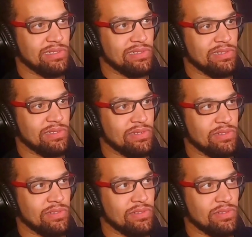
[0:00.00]

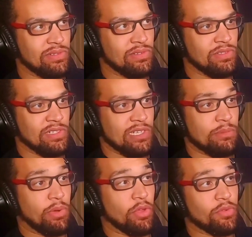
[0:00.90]
looking for.
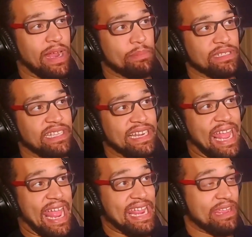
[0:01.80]
Both rappers did an
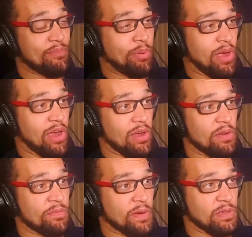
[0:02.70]
eight bar
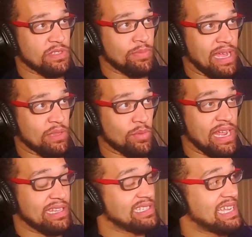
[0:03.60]
verse, by the way.
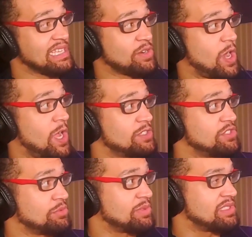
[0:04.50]
These guys are all
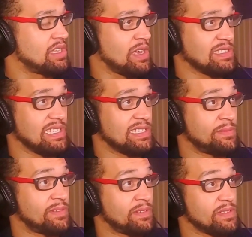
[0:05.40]
superstars. This
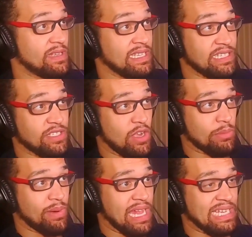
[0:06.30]
this song
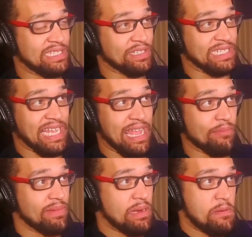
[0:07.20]
probably took
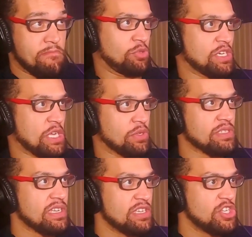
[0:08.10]
them, who knows,
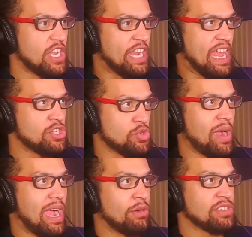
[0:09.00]
an hour, two
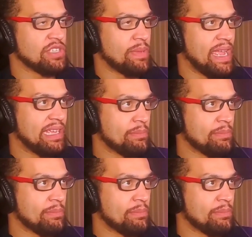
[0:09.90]
hours to make